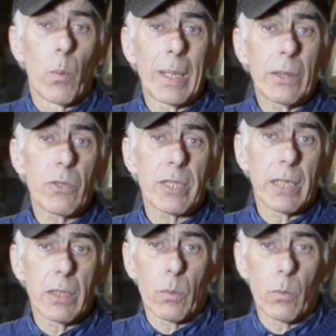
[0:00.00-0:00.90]
when to
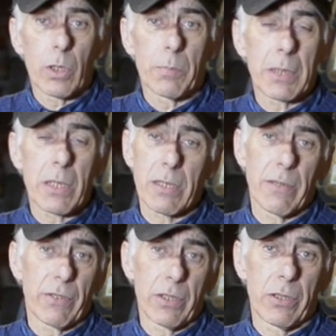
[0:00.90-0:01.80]
send the word, because
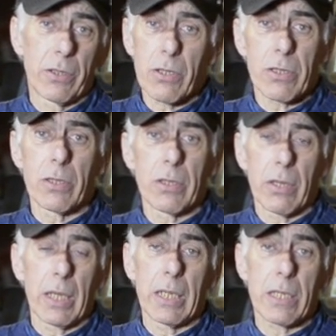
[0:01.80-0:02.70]
if it doesn't,
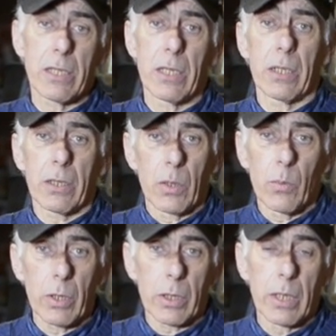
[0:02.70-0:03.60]
then it's not going to
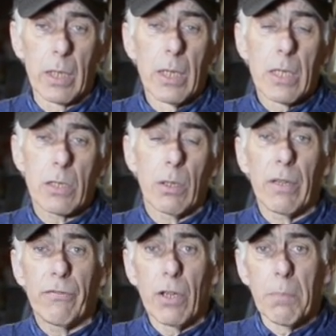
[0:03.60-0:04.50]
work. So
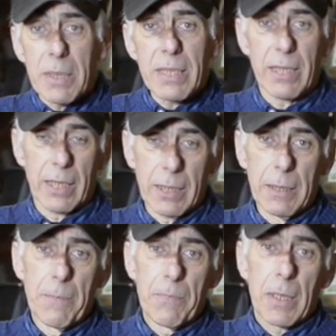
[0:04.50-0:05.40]
if you're missing
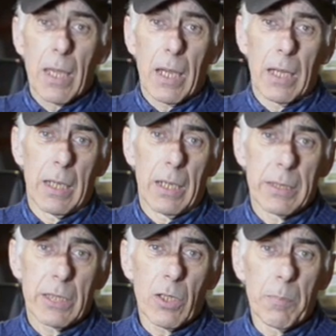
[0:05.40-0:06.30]

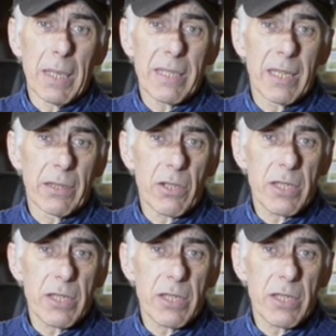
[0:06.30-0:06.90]
the top dead center